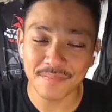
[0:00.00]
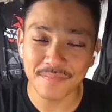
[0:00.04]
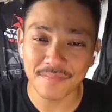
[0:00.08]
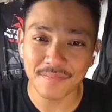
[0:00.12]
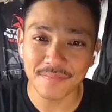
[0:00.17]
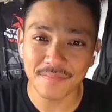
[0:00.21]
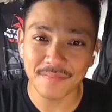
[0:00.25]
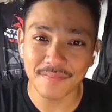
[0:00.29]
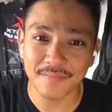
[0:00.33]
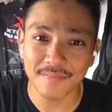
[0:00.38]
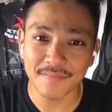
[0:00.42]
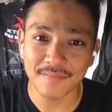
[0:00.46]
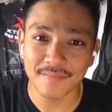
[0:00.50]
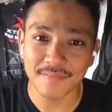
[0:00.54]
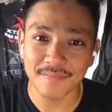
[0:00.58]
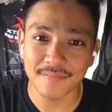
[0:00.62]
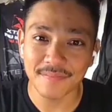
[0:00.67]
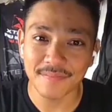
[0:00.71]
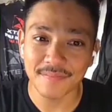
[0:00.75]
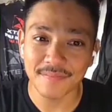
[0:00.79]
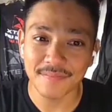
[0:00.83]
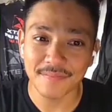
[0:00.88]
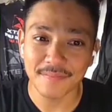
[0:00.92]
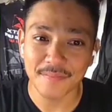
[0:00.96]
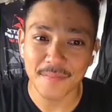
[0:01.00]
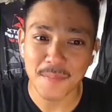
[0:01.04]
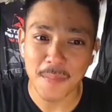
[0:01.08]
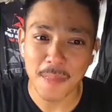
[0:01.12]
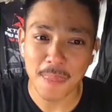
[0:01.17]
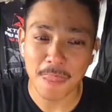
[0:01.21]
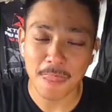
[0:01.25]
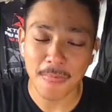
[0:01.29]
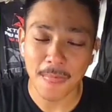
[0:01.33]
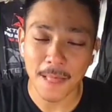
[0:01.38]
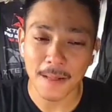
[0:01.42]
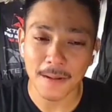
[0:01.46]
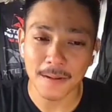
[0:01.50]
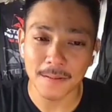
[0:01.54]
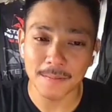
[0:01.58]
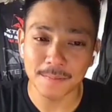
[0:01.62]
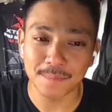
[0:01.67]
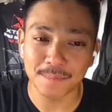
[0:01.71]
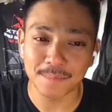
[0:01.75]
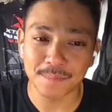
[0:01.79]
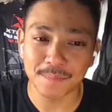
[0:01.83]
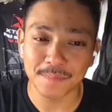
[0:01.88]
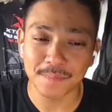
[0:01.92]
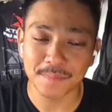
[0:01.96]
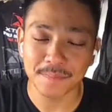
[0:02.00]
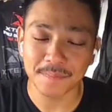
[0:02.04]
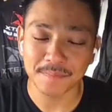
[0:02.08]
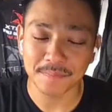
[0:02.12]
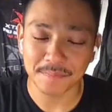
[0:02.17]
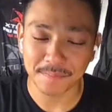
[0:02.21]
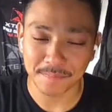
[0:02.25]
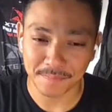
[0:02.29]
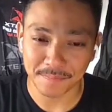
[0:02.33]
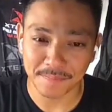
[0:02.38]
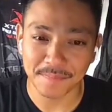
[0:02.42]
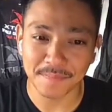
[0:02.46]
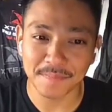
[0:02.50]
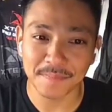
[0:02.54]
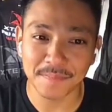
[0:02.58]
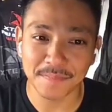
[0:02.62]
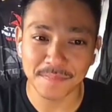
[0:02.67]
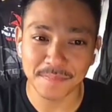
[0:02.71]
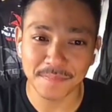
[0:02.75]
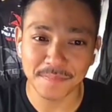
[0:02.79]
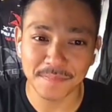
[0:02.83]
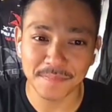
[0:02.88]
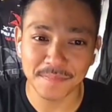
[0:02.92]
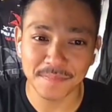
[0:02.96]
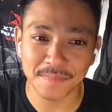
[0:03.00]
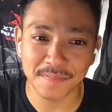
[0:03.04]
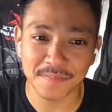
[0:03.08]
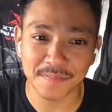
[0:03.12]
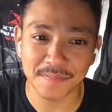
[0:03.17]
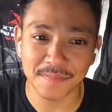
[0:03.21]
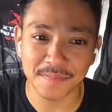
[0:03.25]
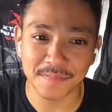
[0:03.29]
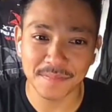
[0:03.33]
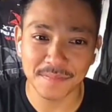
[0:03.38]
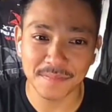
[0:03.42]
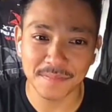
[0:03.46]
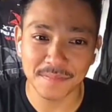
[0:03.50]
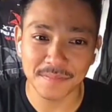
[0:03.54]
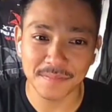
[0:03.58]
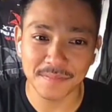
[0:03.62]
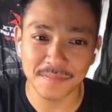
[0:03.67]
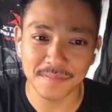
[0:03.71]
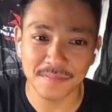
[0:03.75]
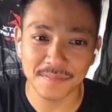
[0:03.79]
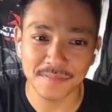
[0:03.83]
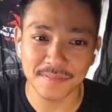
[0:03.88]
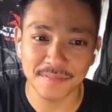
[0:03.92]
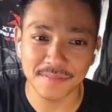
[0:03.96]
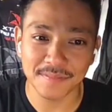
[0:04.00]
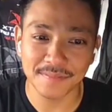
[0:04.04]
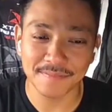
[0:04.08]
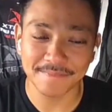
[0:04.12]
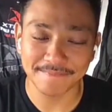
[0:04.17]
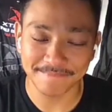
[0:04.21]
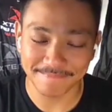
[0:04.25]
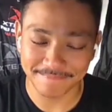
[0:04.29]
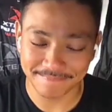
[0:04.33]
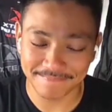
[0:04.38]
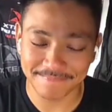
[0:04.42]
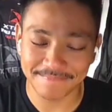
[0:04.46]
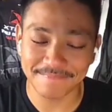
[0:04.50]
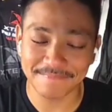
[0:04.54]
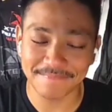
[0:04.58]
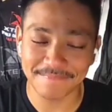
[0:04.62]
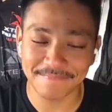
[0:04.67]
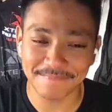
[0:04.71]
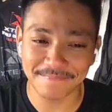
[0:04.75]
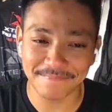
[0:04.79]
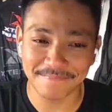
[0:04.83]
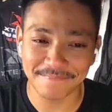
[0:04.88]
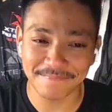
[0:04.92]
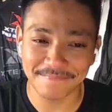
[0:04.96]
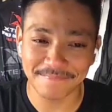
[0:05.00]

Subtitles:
This person isn't speaking.